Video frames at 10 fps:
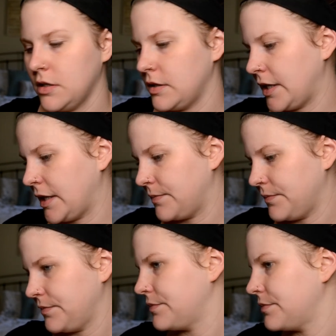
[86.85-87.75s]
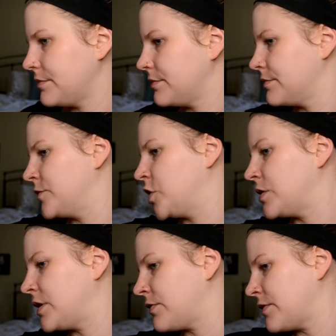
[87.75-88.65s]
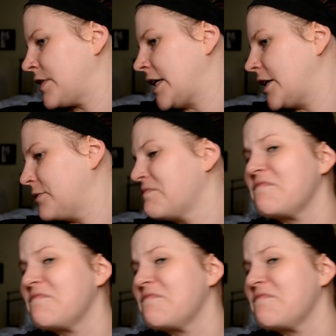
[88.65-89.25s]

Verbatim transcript: like do a different video?